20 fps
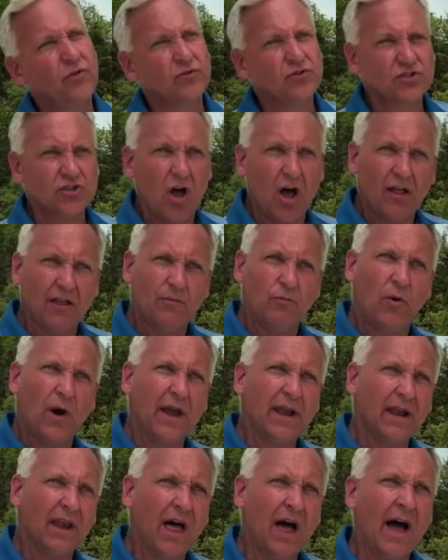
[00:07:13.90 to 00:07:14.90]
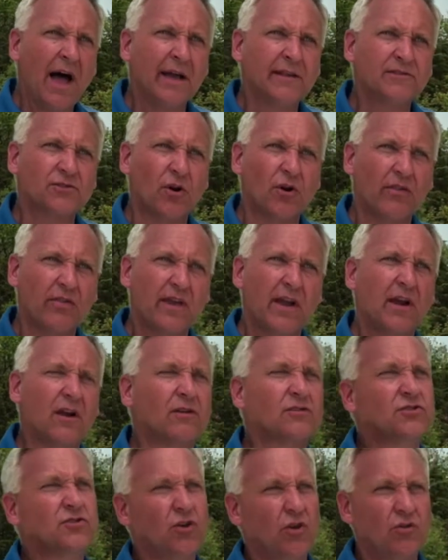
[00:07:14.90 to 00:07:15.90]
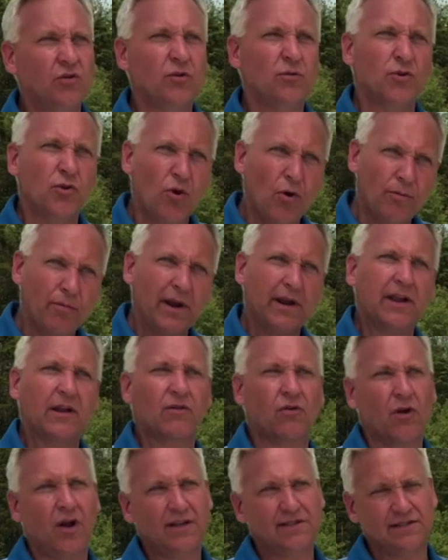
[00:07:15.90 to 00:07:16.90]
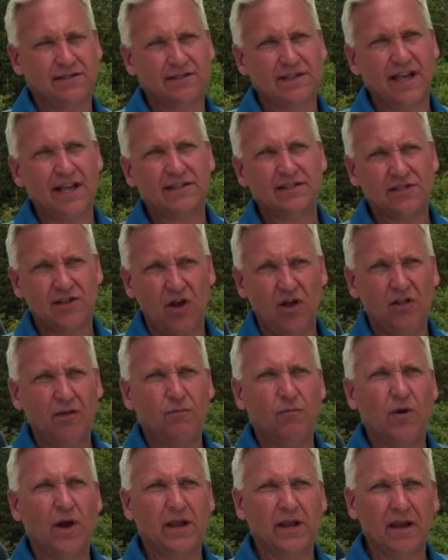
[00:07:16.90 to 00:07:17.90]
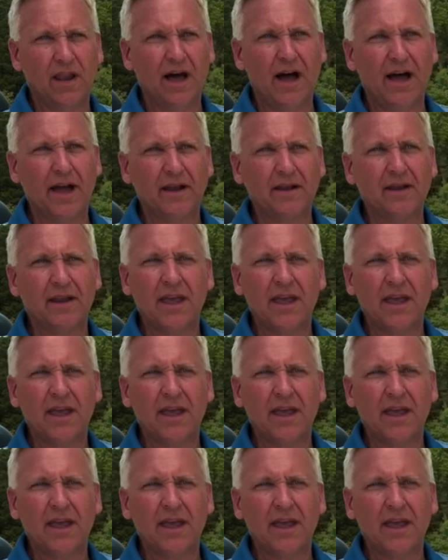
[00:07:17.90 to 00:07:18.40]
solid white lines are there so that nobody crosses that solid white line.